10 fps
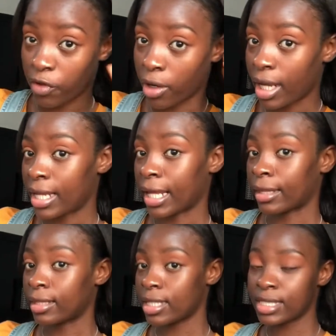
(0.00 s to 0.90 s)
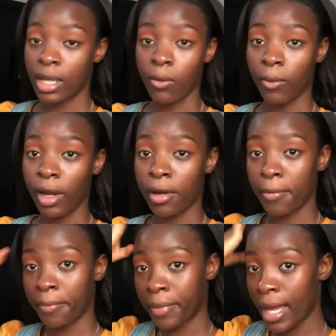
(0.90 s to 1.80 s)
your hair like this and wear
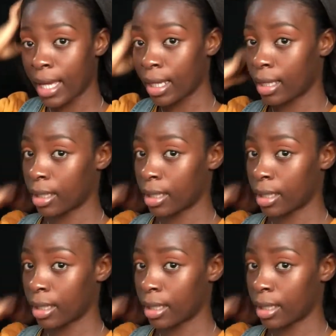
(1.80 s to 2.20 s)
it back,